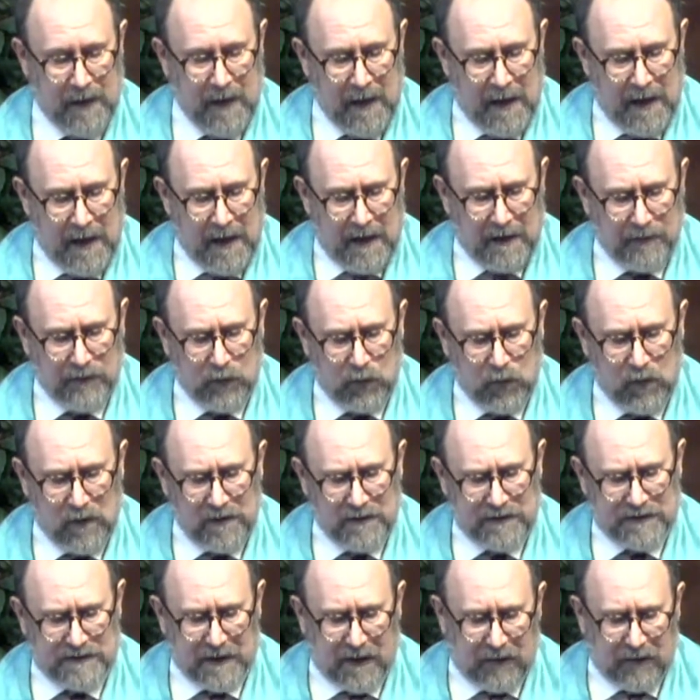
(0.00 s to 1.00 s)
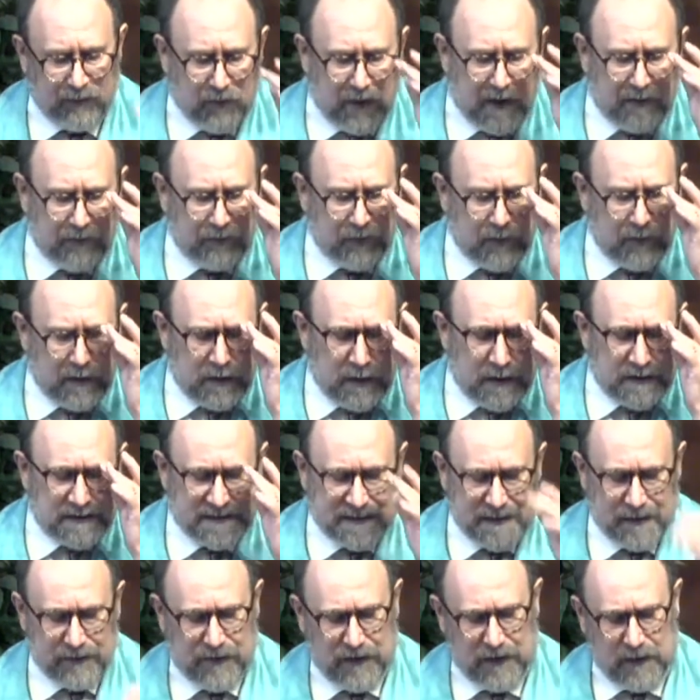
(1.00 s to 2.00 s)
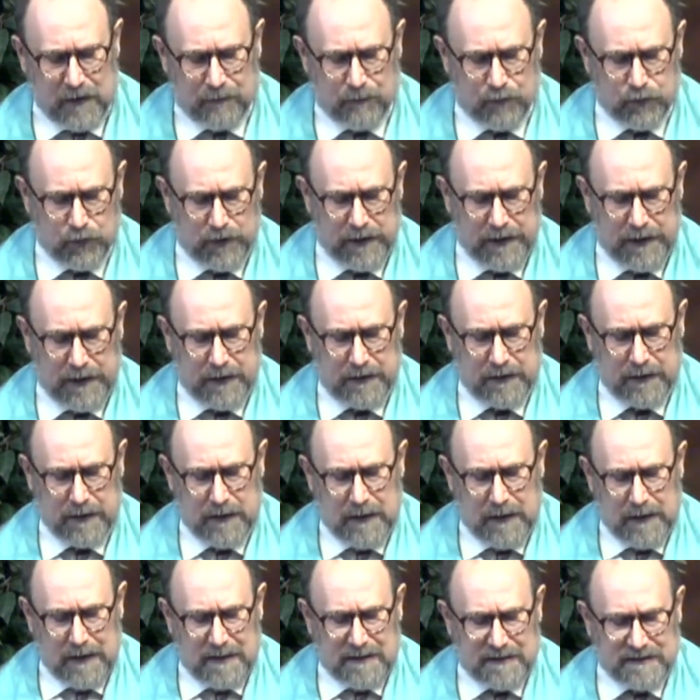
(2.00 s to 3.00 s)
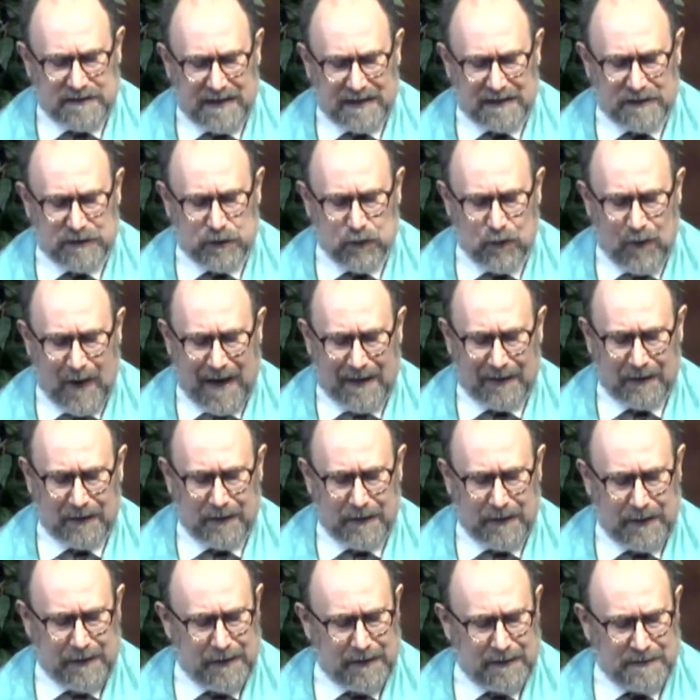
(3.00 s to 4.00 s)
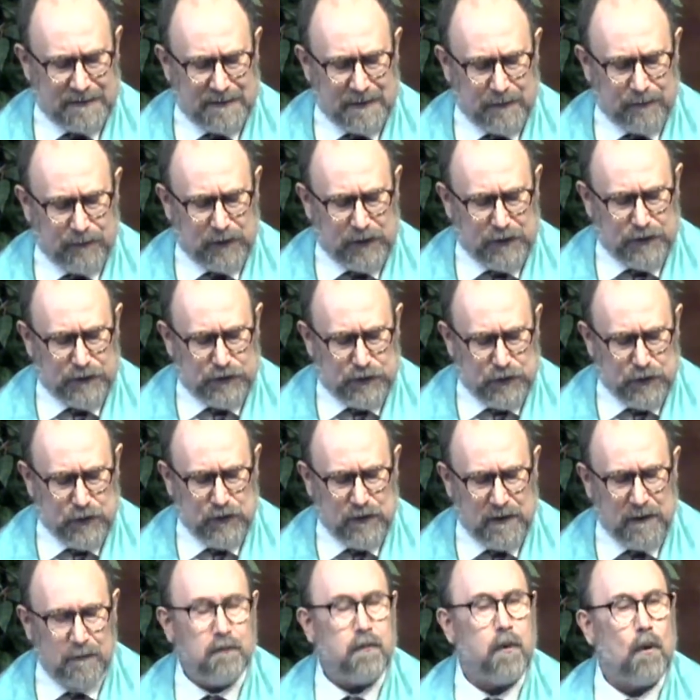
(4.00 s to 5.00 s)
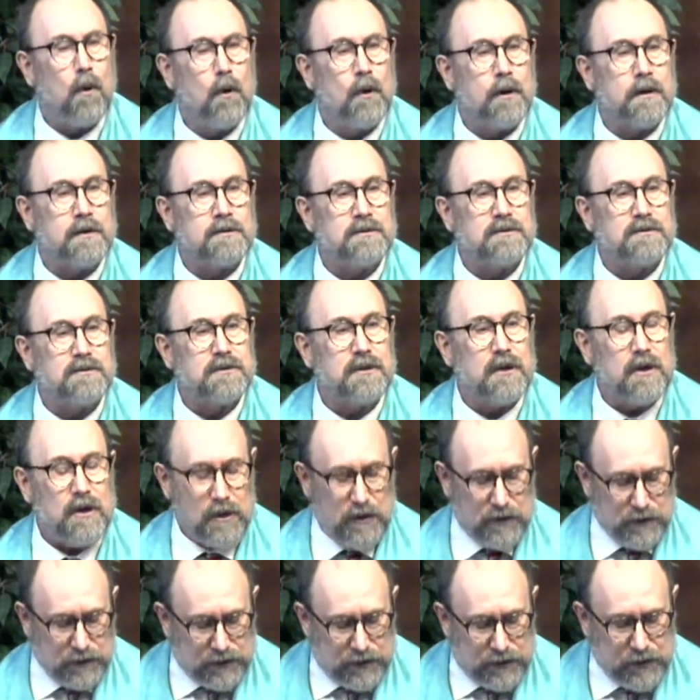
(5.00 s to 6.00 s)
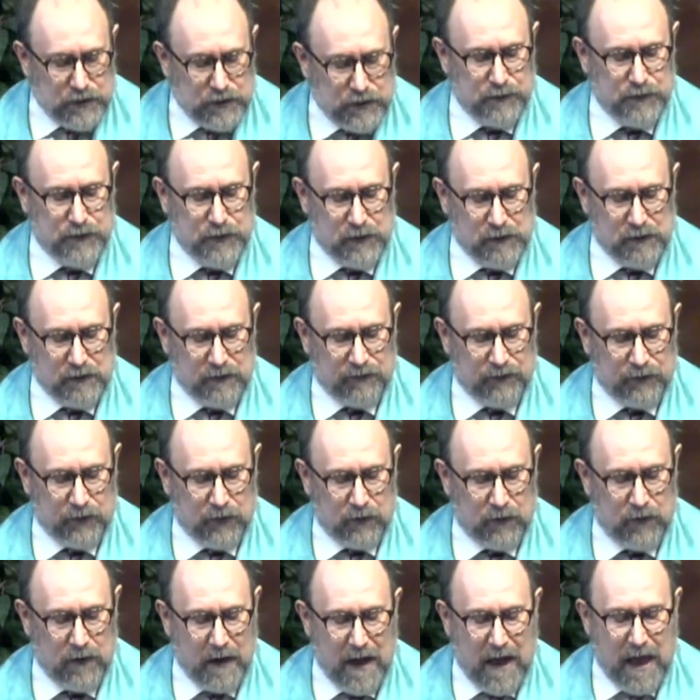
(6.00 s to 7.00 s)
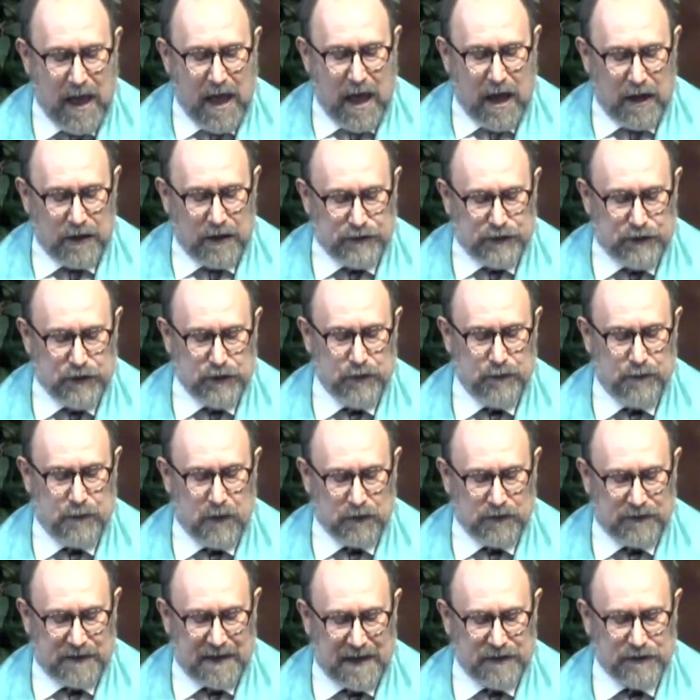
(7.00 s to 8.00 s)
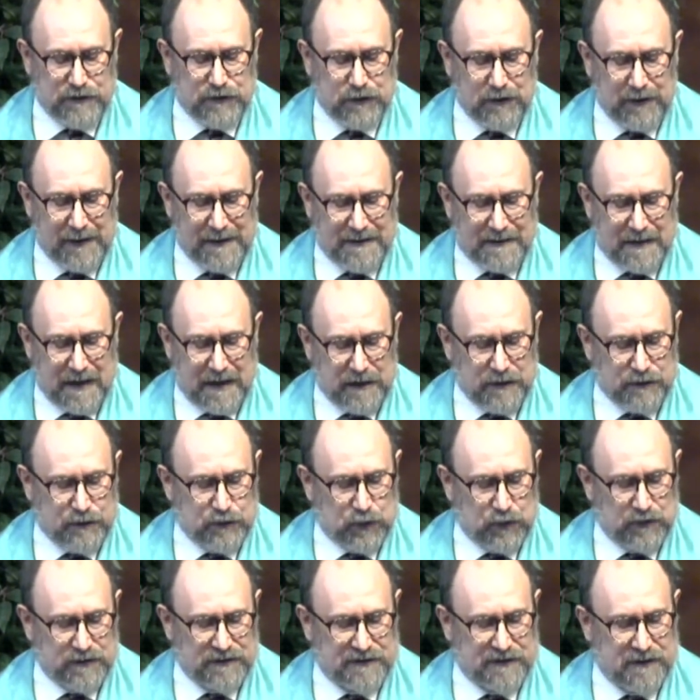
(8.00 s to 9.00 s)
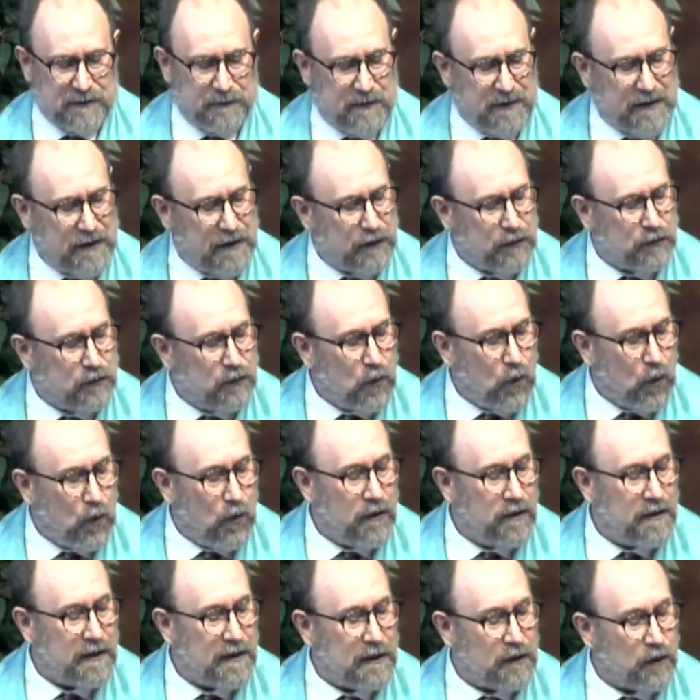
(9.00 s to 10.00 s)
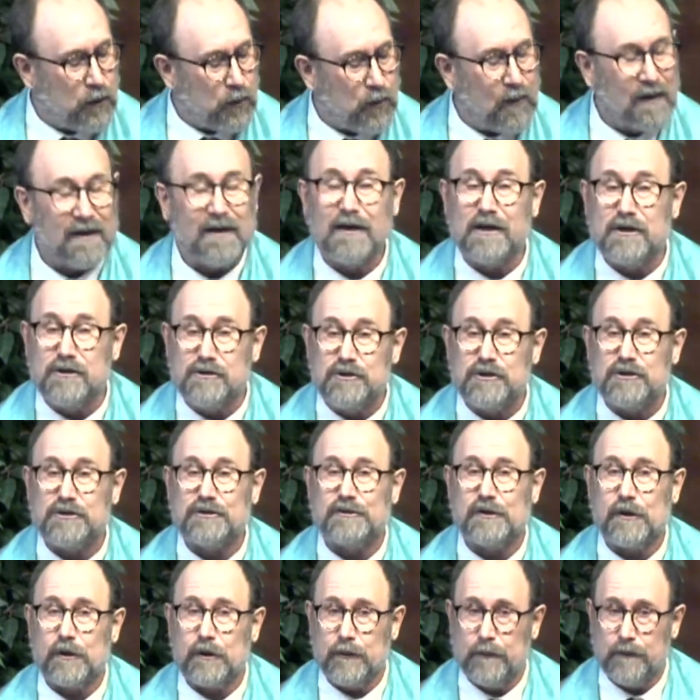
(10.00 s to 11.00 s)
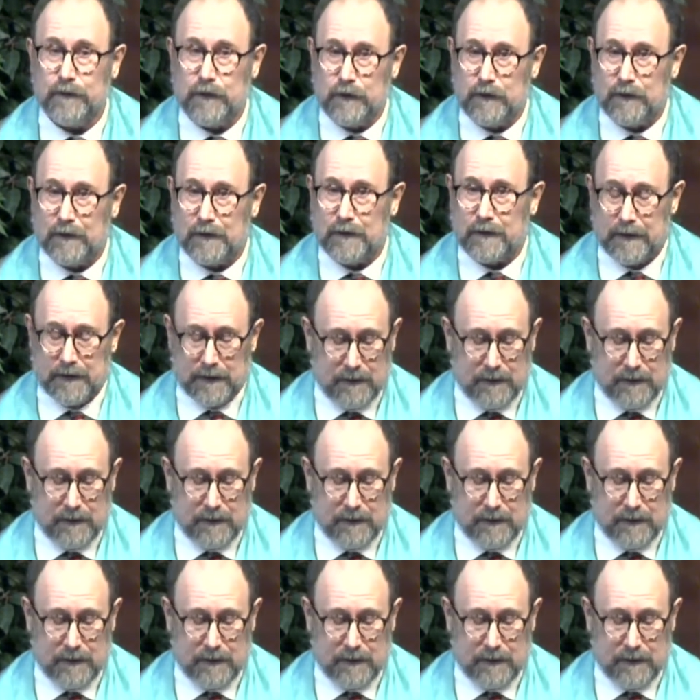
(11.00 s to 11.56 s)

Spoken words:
In the words of Reverend Cynthia Breen, sexuality is simply too important, too beautiful, and too potentially dangerous to be ignored in a religious community.